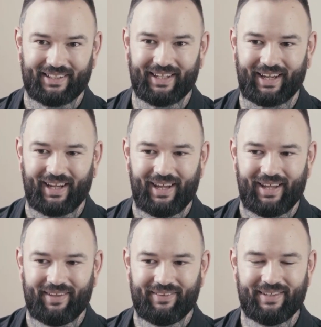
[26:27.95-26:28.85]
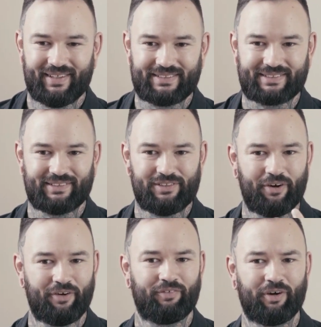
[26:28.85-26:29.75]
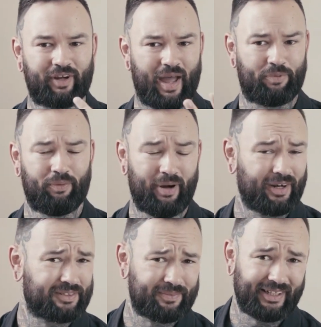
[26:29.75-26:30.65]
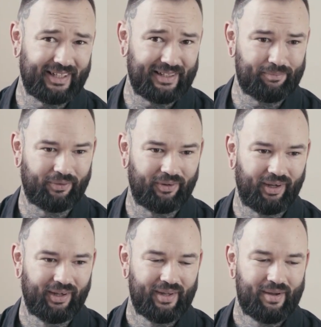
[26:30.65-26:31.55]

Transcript: Like, there's no real capital punishment anymore,